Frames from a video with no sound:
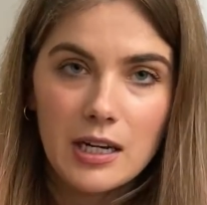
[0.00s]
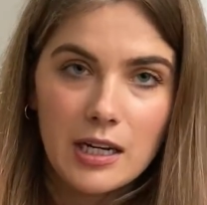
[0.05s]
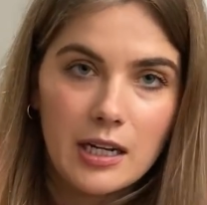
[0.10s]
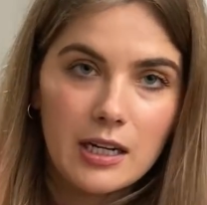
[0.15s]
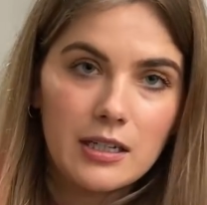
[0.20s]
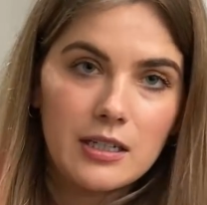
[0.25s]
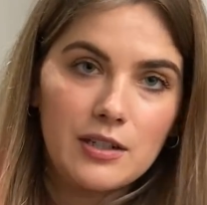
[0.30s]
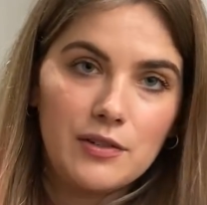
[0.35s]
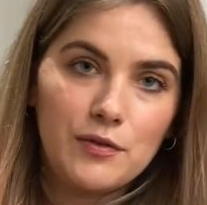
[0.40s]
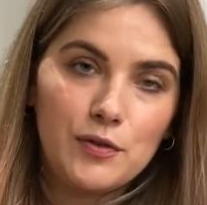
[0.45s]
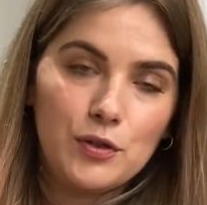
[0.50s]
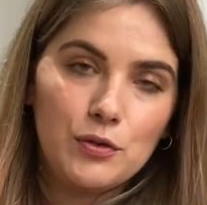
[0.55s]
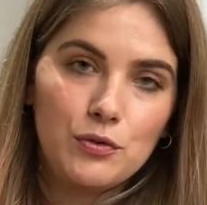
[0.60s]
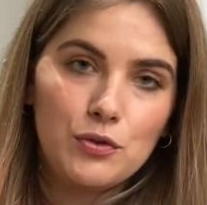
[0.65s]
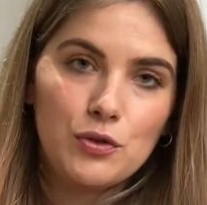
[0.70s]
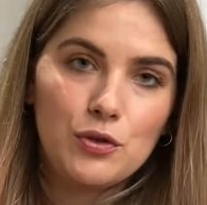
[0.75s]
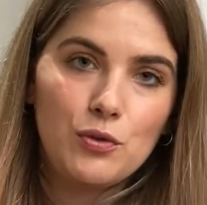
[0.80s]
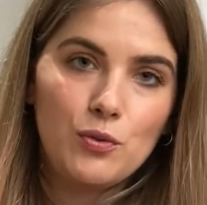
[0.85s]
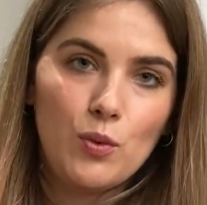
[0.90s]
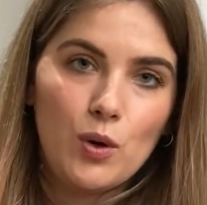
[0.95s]
And if you
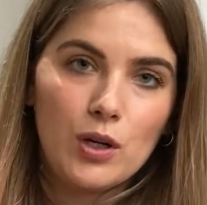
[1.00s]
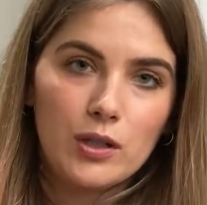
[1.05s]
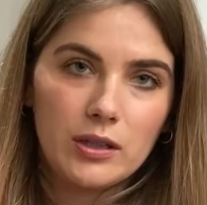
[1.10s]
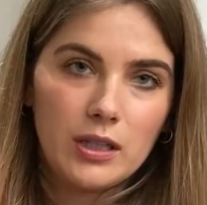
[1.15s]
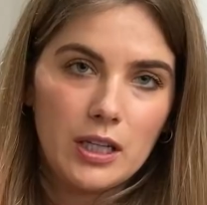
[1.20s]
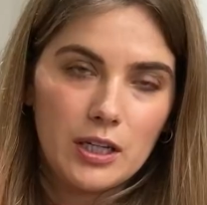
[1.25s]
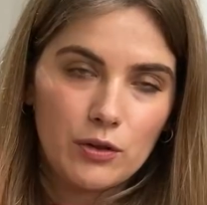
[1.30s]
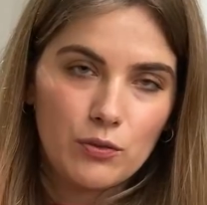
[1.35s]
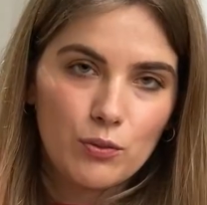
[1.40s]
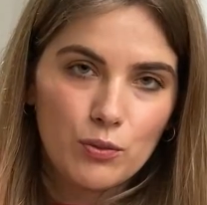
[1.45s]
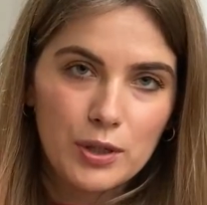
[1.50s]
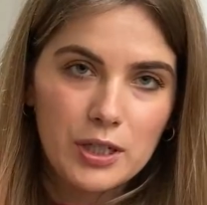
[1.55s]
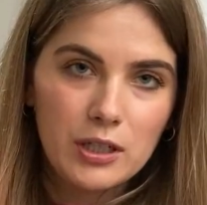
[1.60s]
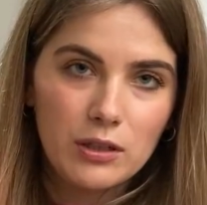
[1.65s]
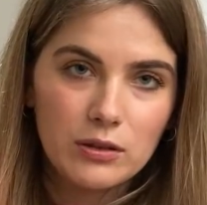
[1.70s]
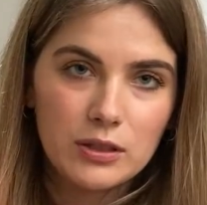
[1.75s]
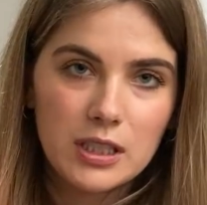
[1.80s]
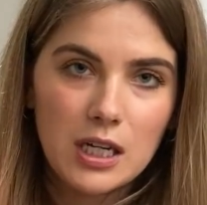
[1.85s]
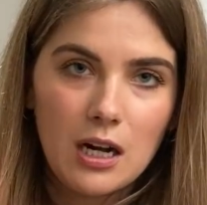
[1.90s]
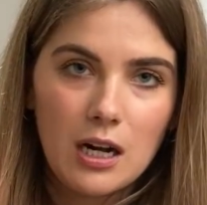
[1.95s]
do want like
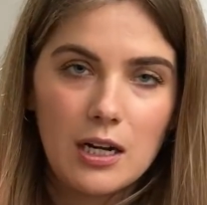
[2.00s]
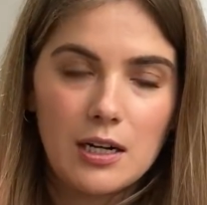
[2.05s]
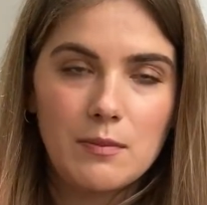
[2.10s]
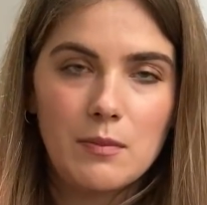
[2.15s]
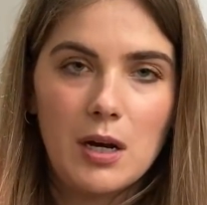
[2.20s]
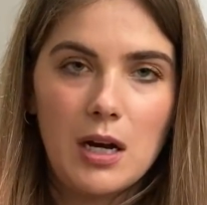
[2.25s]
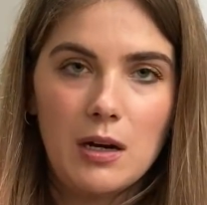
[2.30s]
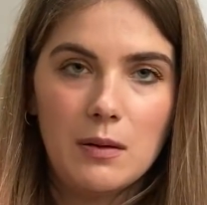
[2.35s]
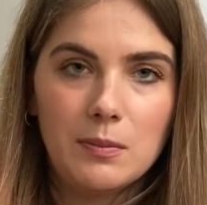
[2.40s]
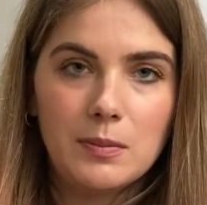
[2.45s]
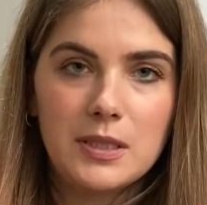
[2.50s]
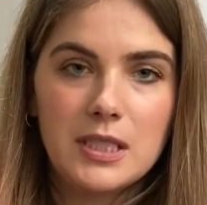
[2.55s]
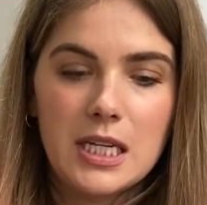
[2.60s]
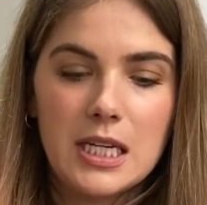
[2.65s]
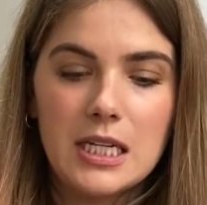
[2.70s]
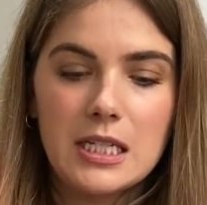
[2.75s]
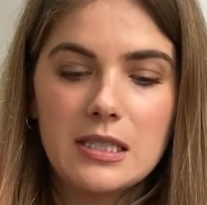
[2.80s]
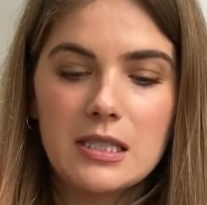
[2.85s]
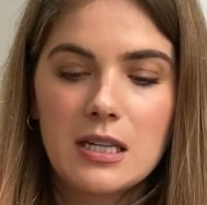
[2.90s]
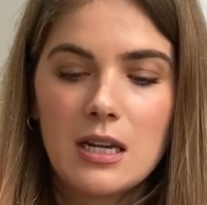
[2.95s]
real time
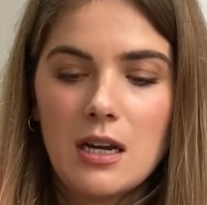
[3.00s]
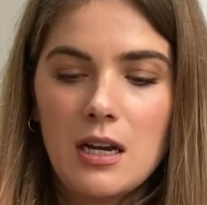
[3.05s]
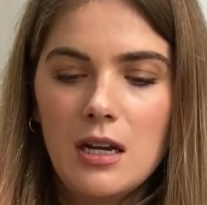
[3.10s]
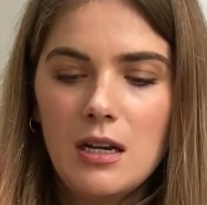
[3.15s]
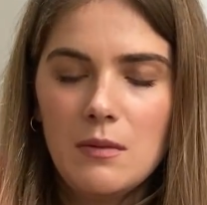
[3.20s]
updates,